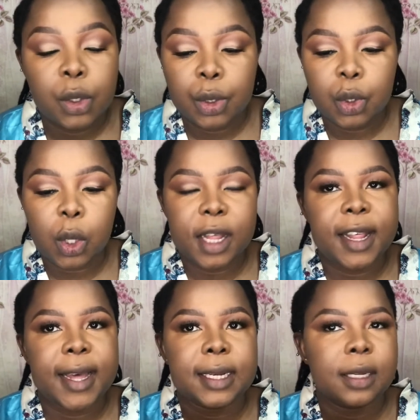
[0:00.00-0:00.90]
so
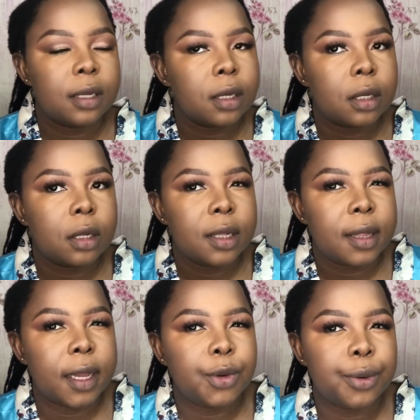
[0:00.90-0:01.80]
that
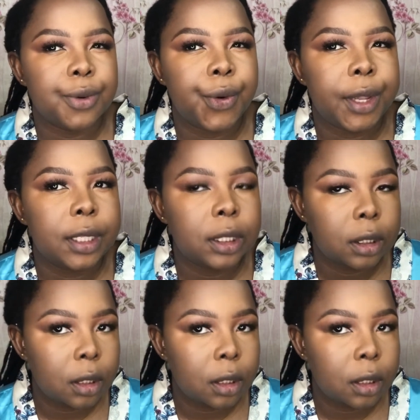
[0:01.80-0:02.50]
they don't crease.